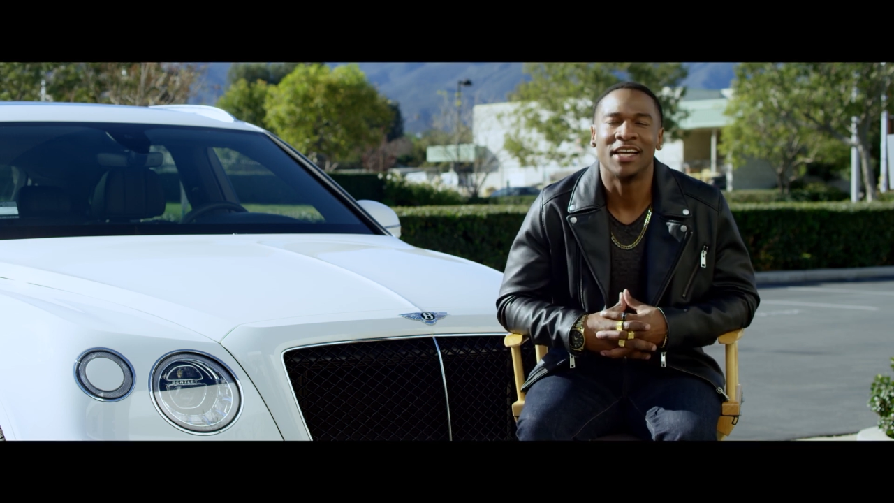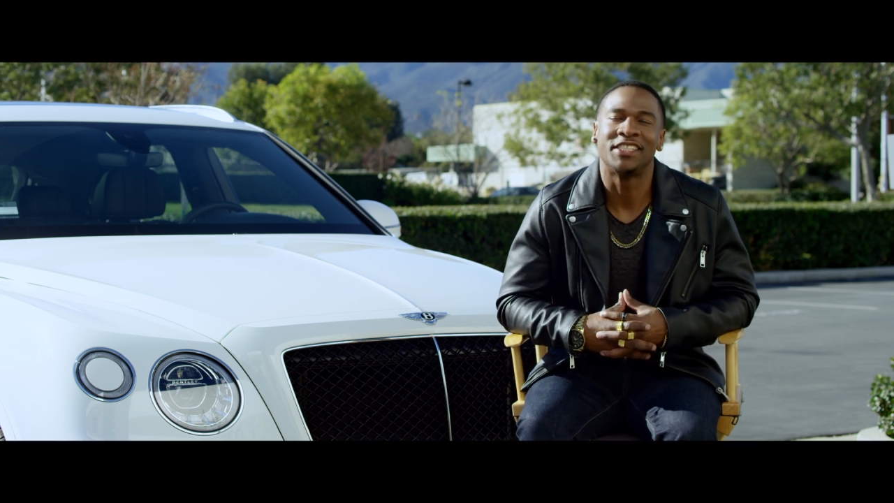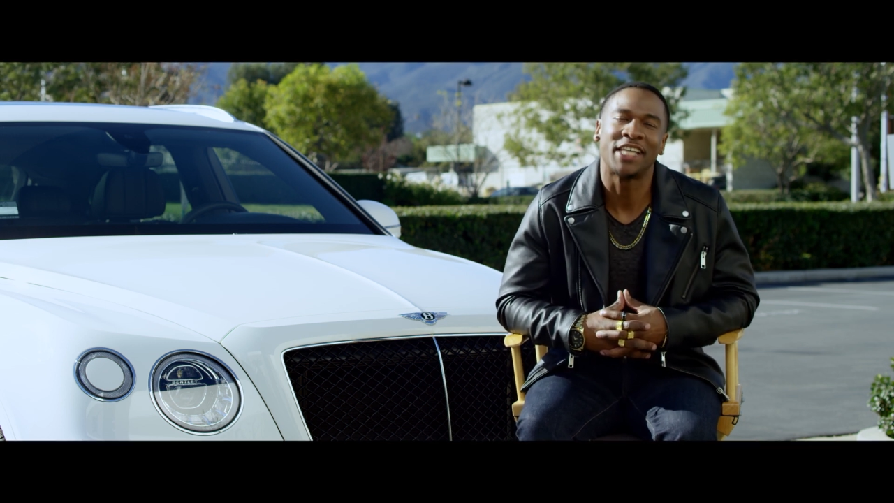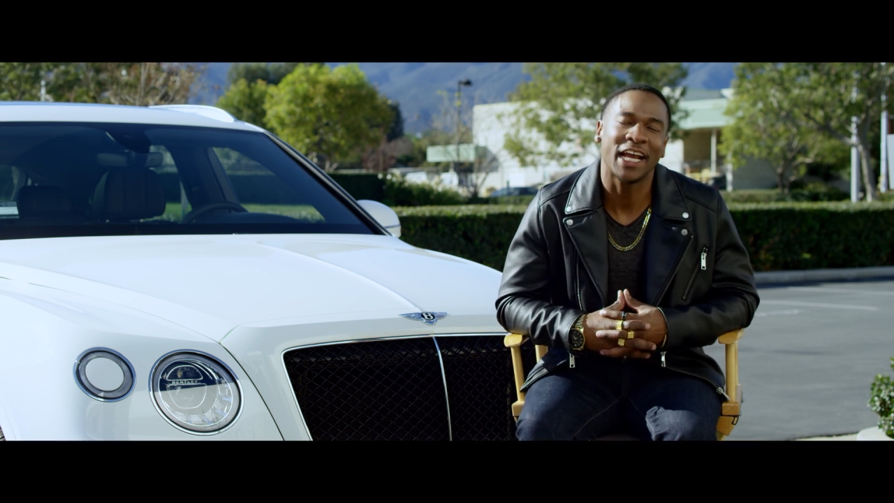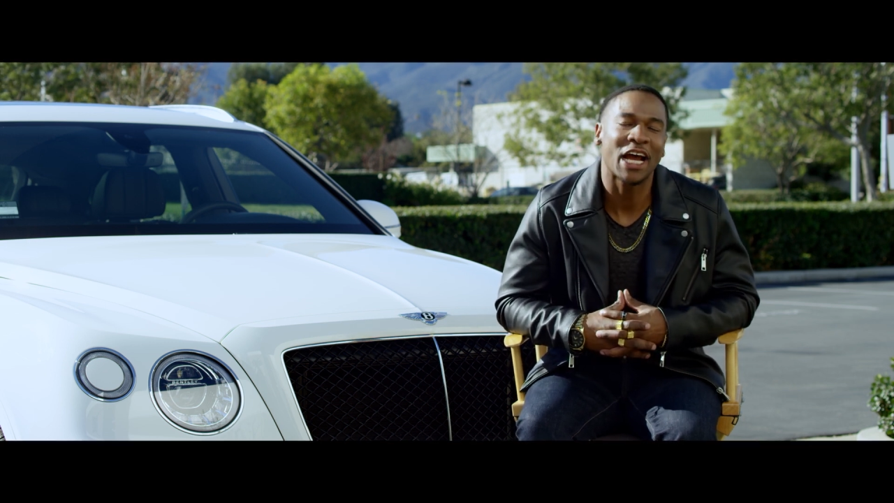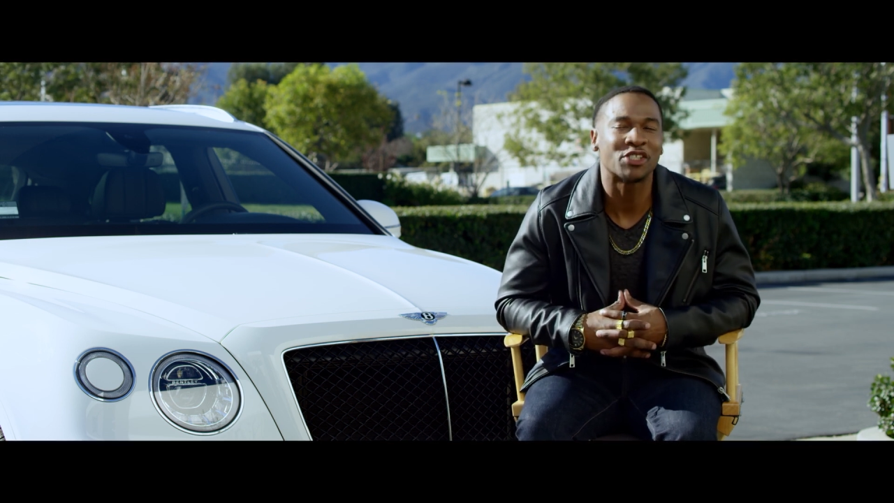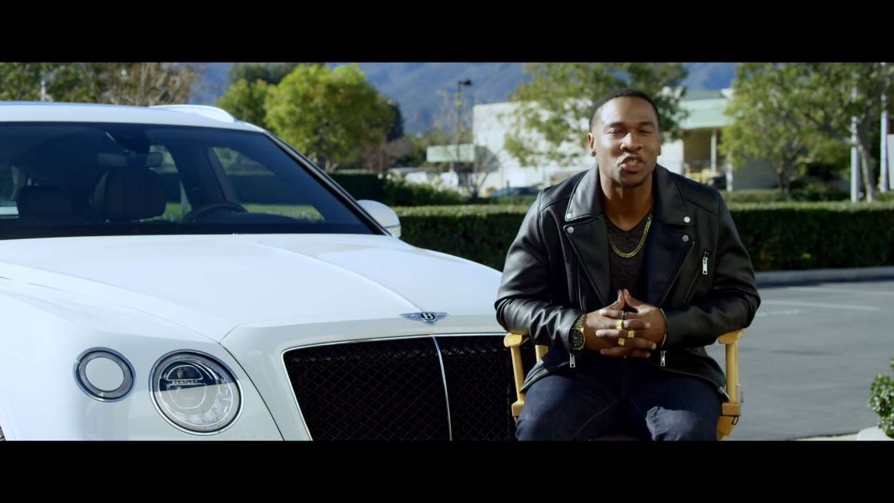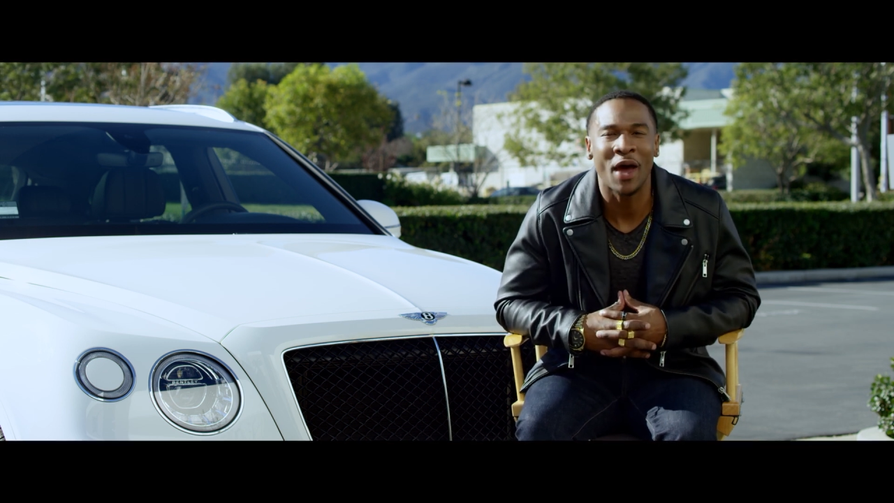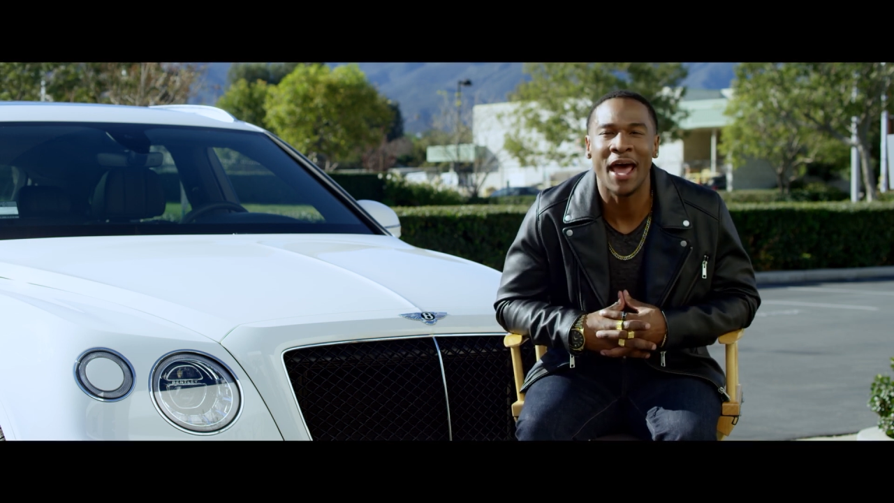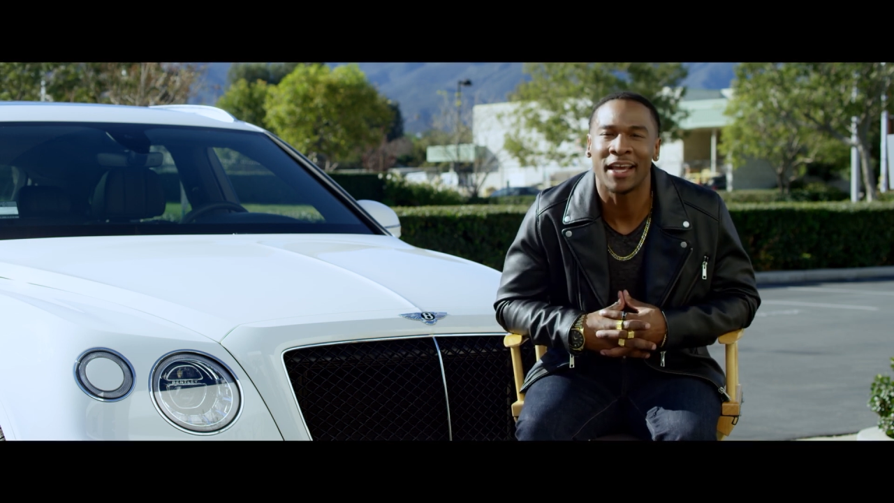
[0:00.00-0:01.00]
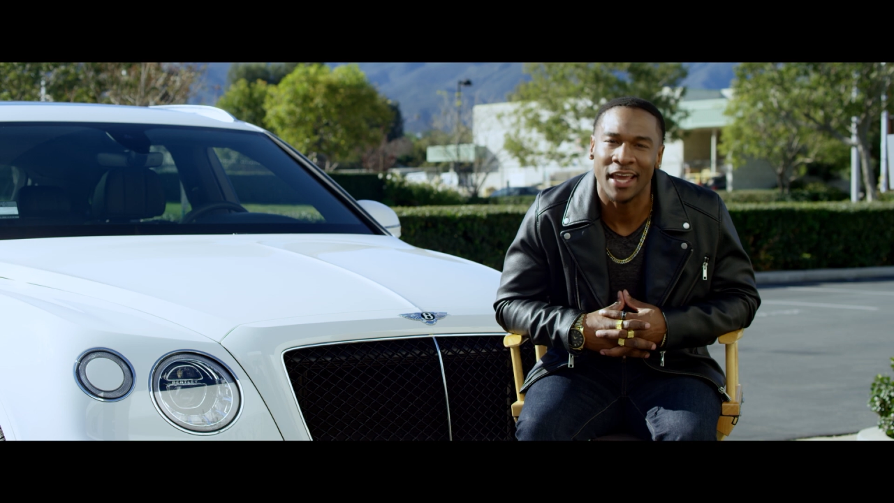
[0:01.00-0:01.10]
And check out Swag